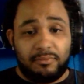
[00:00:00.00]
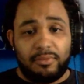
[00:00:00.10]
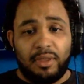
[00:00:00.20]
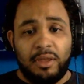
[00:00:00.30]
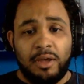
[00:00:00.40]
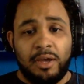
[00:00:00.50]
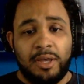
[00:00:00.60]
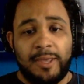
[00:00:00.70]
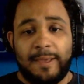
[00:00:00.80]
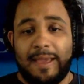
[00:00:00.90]

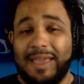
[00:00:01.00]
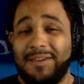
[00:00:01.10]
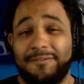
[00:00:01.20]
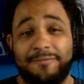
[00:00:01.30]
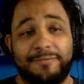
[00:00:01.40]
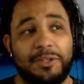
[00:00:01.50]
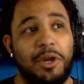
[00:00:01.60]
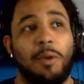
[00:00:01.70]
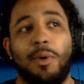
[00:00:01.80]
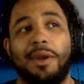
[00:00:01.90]
I have I
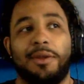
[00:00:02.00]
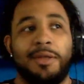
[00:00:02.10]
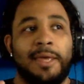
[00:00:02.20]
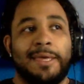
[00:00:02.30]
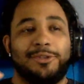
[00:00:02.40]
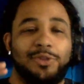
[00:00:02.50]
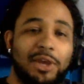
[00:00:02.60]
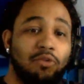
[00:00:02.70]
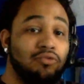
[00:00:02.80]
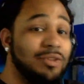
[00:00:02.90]
want to do like
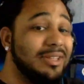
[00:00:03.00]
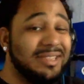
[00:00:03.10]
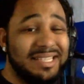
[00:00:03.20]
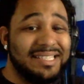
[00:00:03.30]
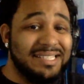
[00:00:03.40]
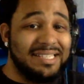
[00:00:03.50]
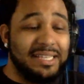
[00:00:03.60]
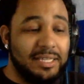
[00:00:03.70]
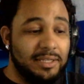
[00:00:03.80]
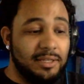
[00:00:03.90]
a
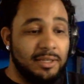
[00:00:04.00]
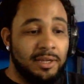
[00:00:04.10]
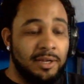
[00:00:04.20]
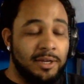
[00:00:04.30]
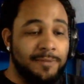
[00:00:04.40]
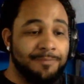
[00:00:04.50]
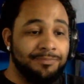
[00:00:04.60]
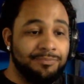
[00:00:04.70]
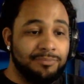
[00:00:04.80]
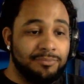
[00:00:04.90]
realistic
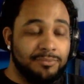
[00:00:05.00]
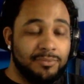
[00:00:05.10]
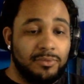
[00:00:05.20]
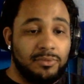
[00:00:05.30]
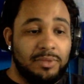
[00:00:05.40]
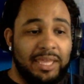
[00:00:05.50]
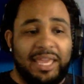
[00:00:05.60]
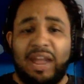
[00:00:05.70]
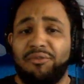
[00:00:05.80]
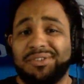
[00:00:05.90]
like
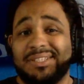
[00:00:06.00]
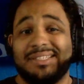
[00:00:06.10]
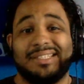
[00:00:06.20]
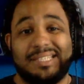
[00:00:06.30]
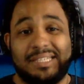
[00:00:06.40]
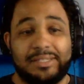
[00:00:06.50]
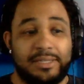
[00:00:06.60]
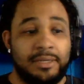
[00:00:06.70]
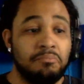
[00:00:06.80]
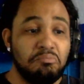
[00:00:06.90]
Everton season.